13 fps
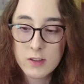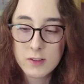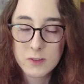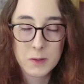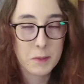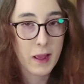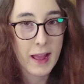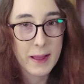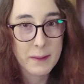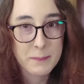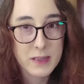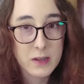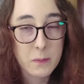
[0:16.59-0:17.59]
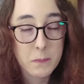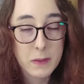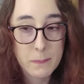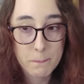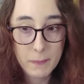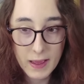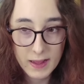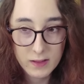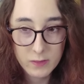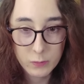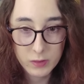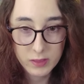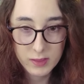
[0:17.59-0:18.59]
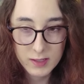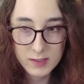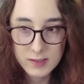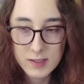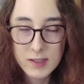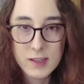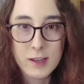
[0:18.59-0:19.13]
So I'm happy to be back with it.